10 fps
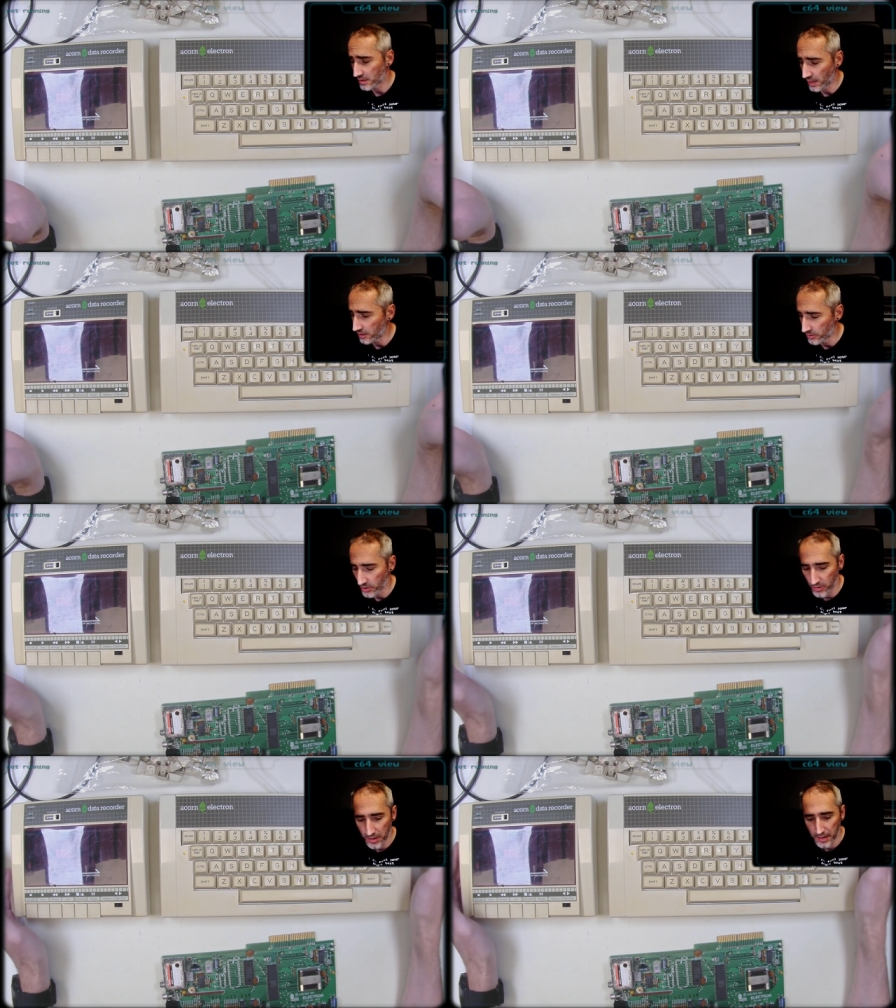I don't
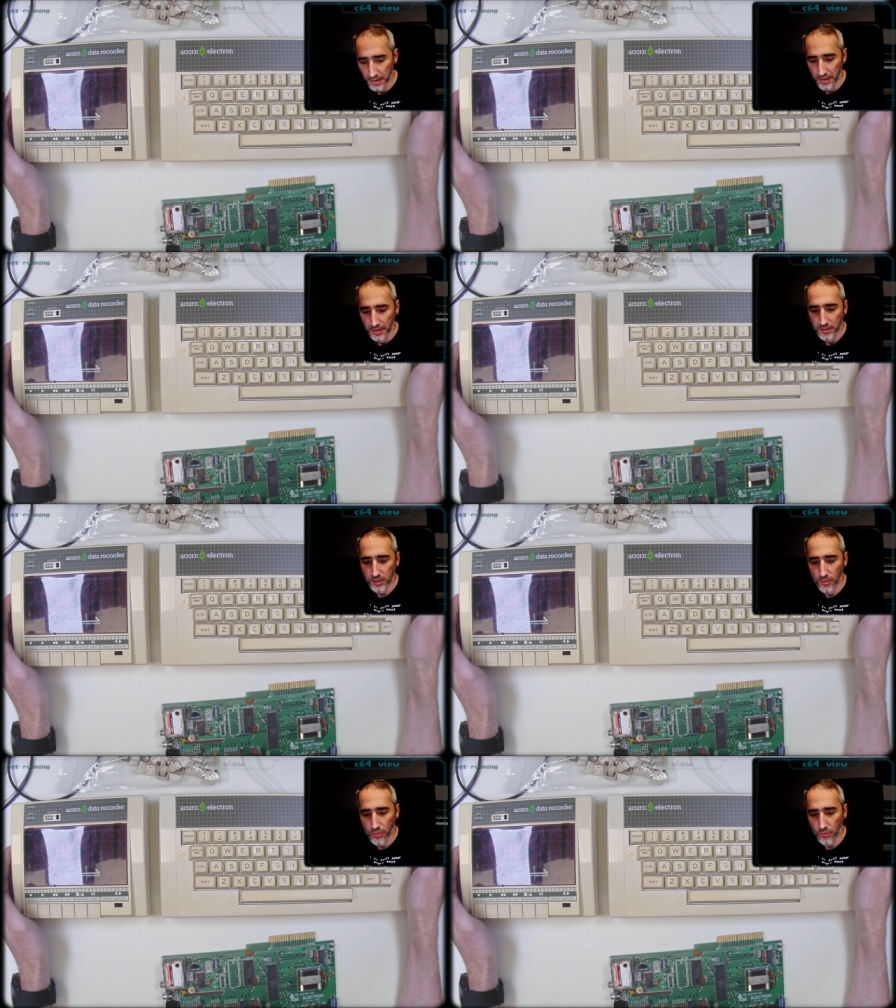know
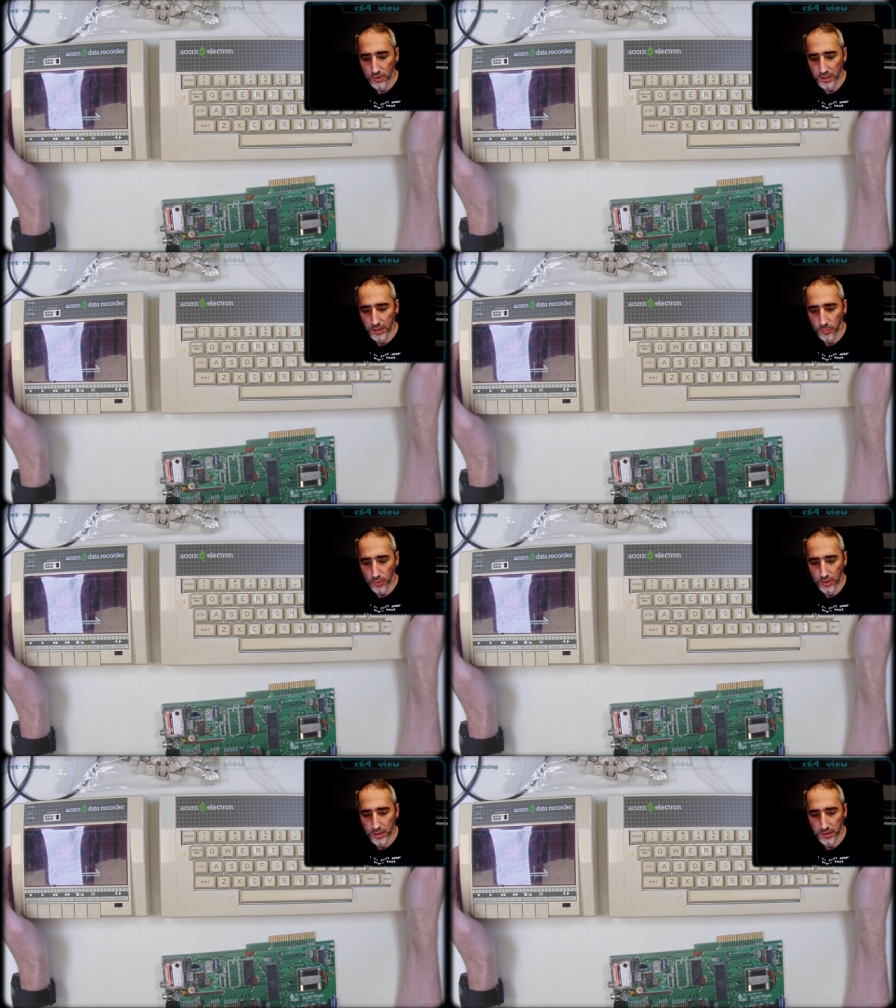some 3D
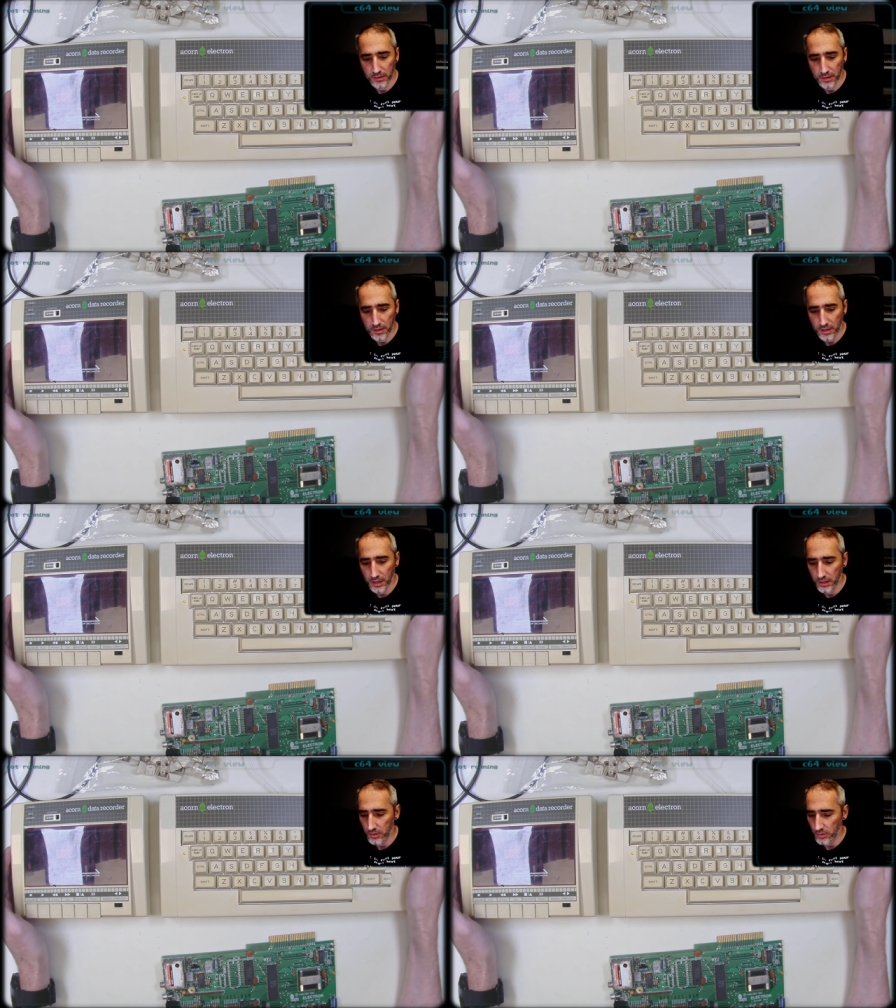printed
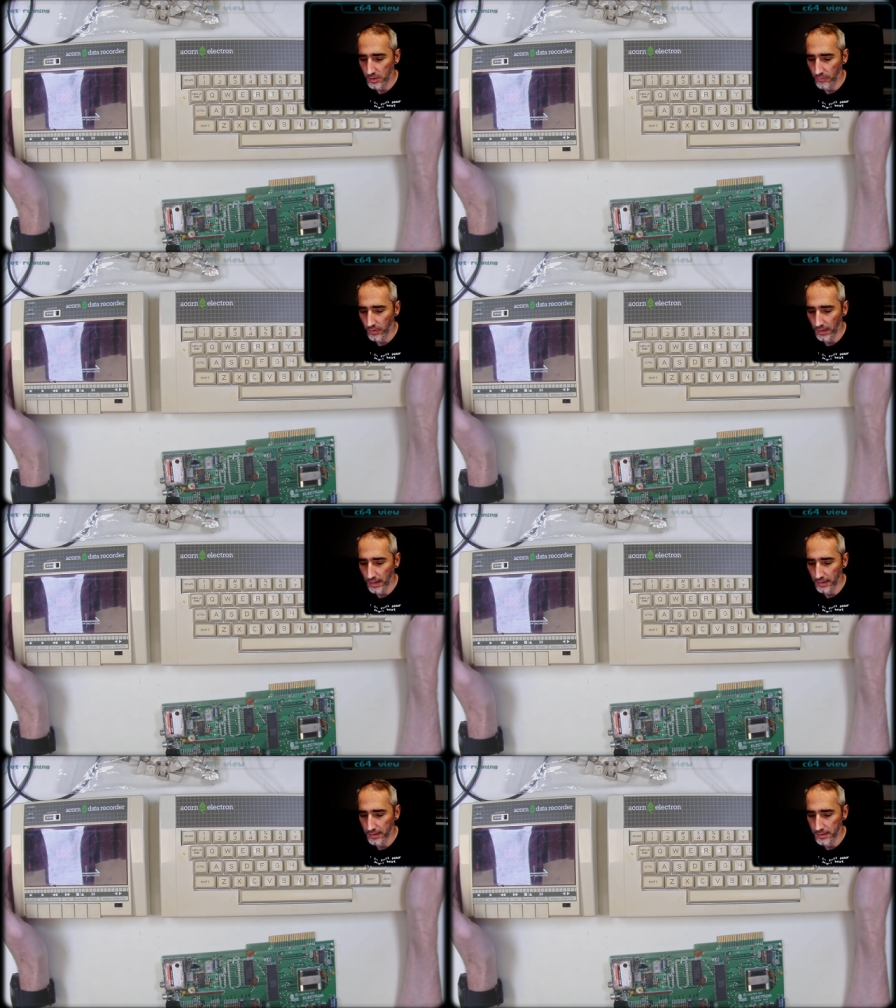things or something
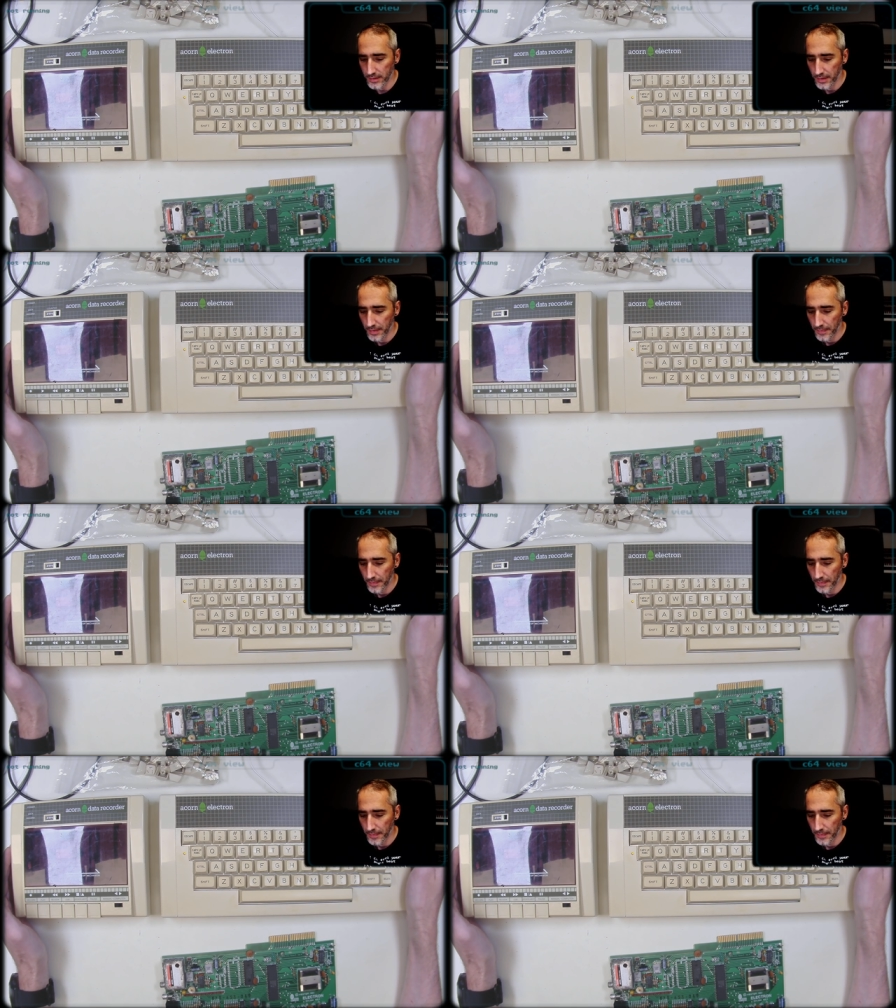like this.